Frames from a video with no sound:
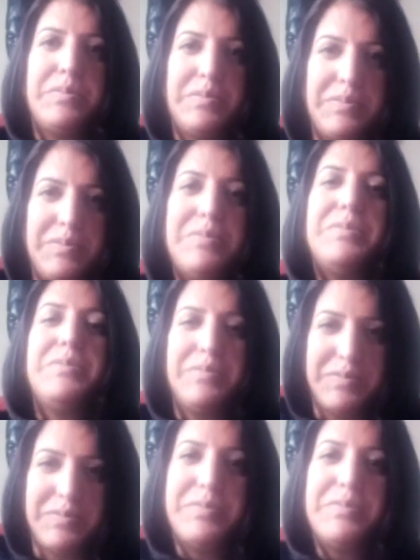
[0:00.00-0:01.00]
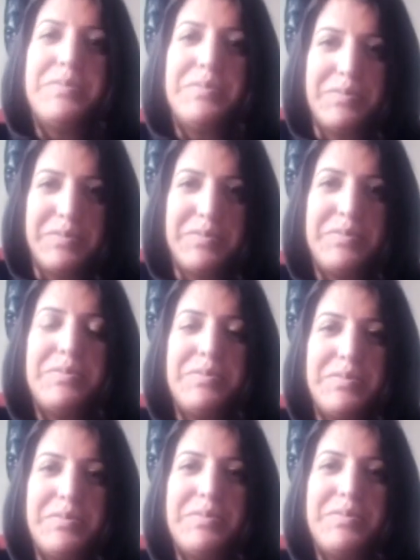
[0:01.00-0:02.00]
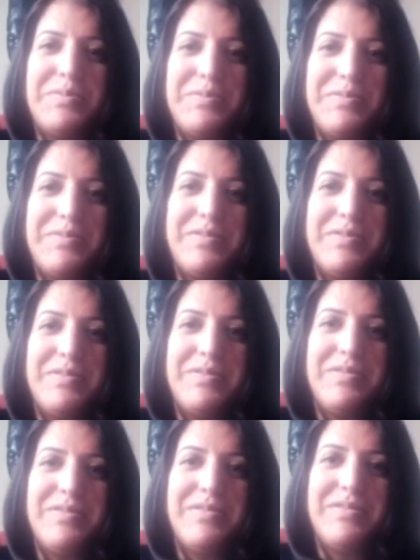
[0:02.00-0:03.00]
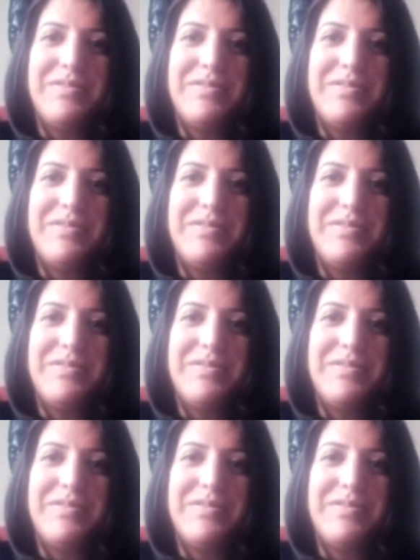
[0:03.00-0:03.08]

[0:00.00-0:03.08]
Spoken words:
No words are spoken by the person on screen.